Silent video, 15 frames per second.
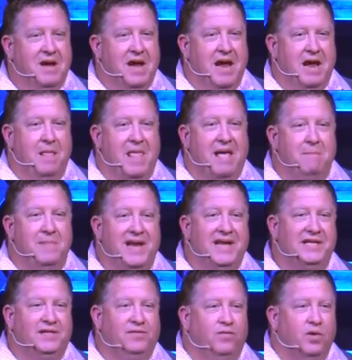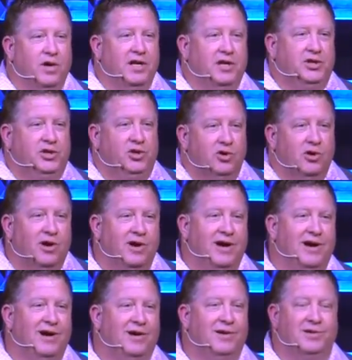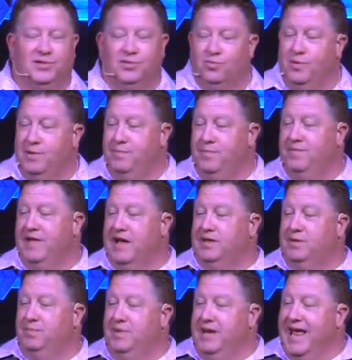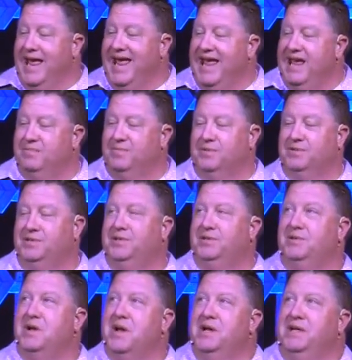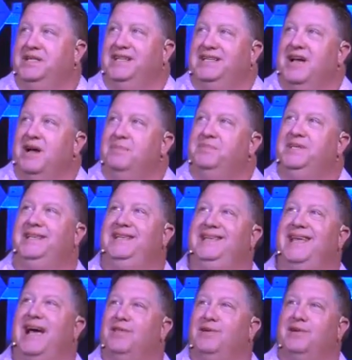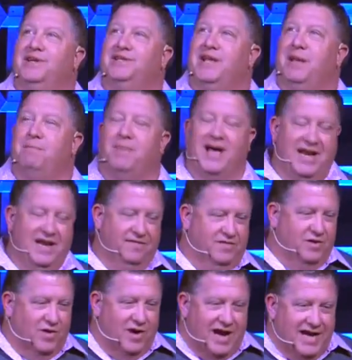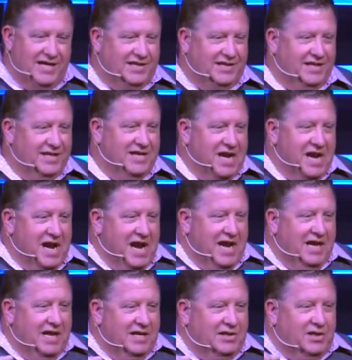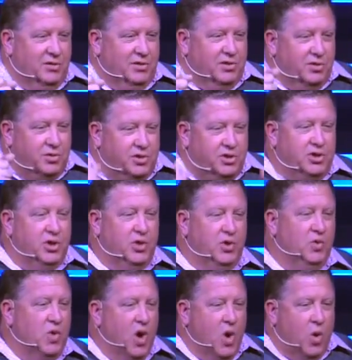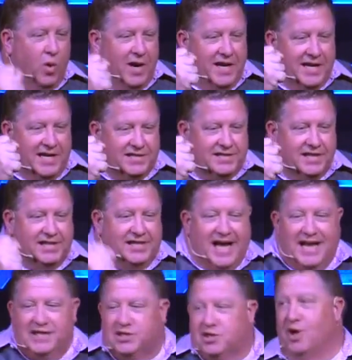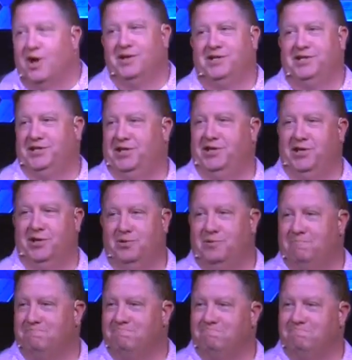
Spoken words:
And that means if we're going to shoot our arrows, we've got to be able to come together as a body of Christ and to do what it is that God has called us to do.